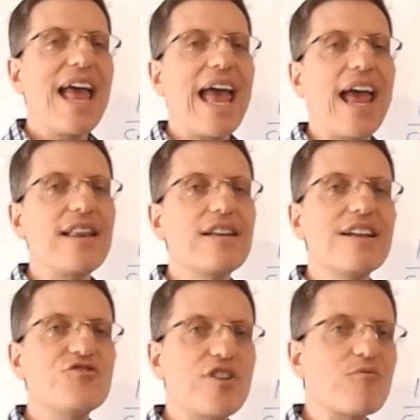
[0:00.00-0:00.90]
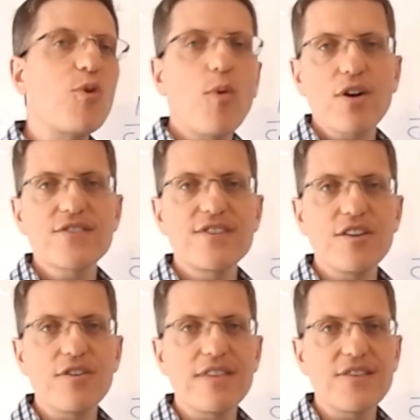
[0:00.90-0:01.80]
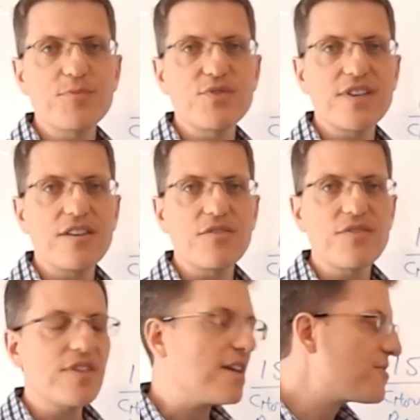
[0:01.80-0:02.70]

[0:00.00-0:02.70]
and general works here in this particular thing.